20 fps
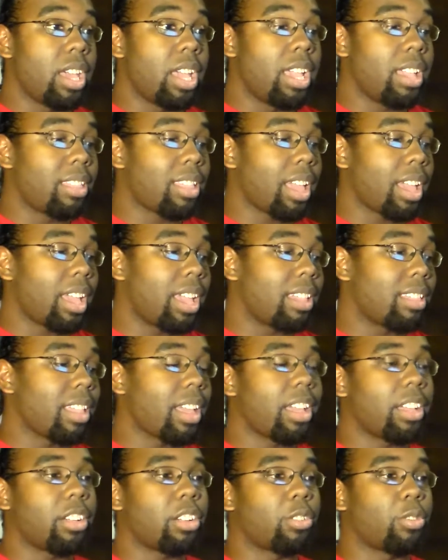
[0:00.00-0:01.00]
He's
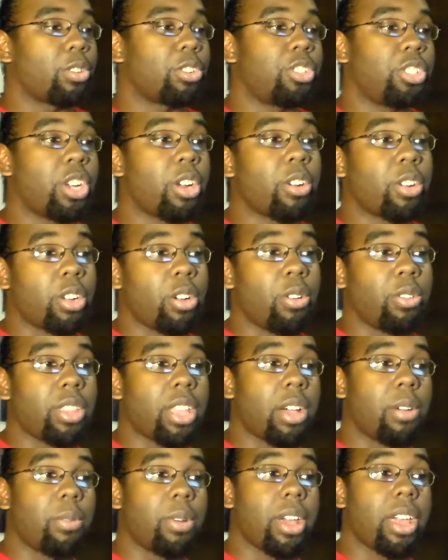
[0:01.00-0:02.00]
like Chris Jericho in
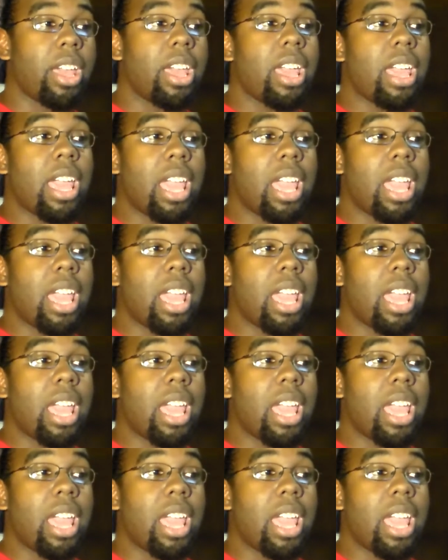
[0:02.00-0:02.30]
that way.